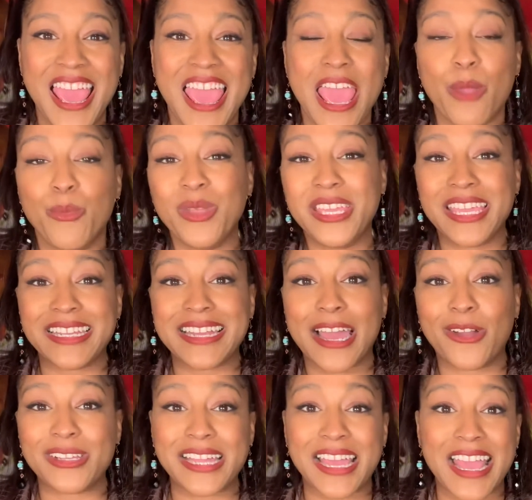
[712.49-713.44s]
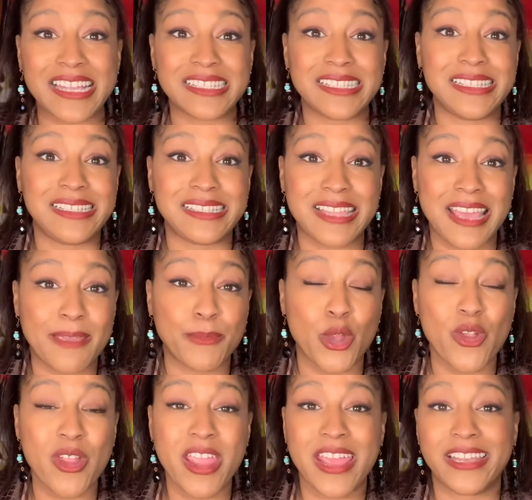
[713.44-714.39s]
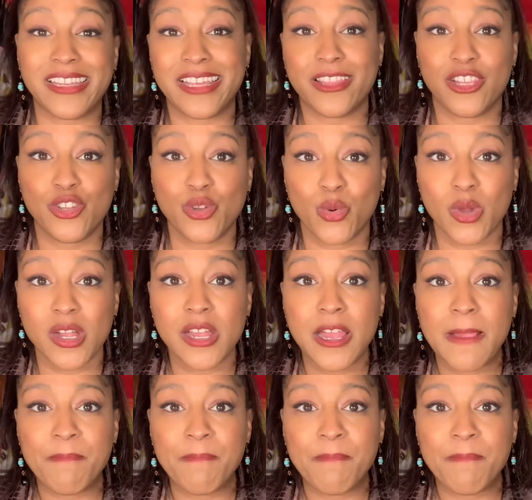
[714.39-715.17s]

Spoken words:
and we get out and I actually slam her hand in the door,